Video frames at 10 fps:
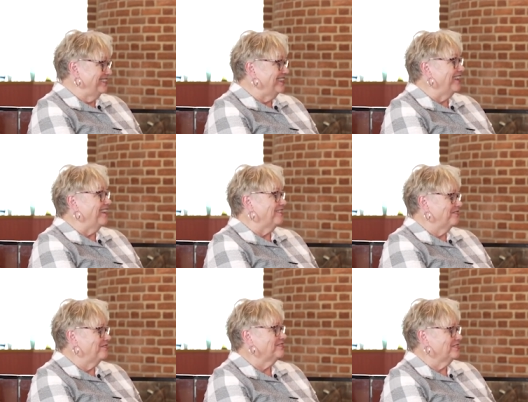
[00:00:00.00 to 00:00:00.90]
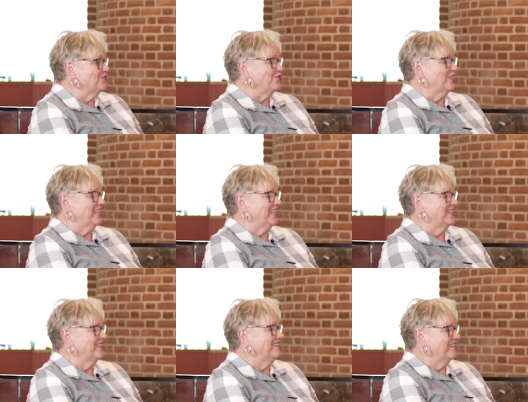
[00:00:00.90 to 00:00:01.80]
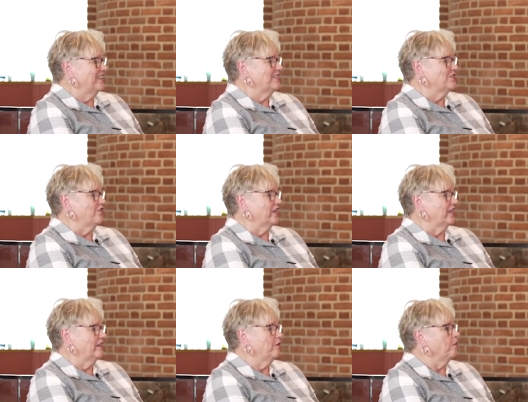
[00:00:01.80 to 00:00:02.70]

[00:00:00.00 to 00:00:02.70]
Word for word: Yeah. It's funny. It is funny.